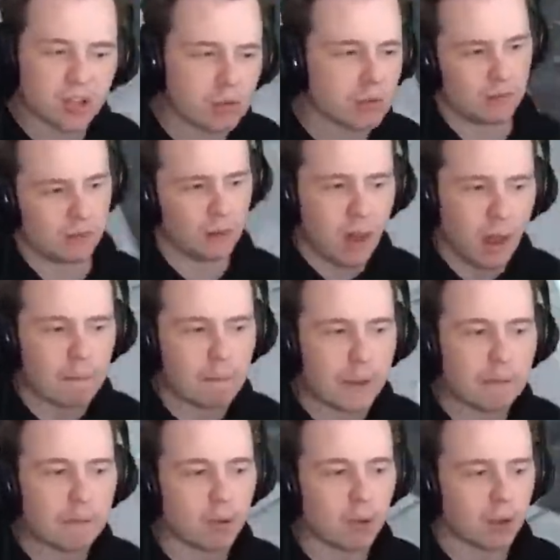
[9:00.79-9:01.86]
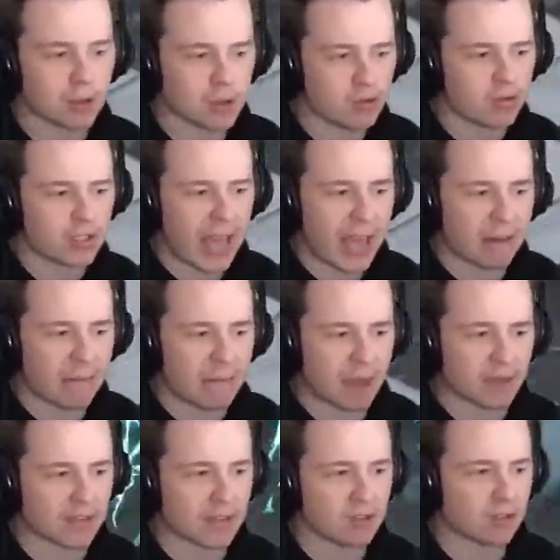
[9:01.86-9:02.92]
them. A lot of people are too scared of mechs.
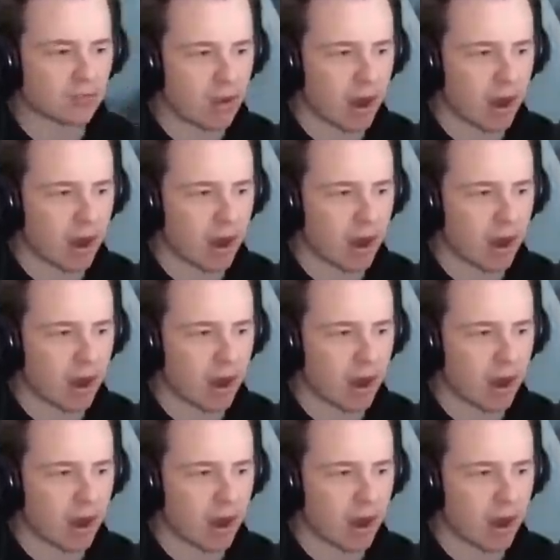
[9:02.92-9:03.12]
They just run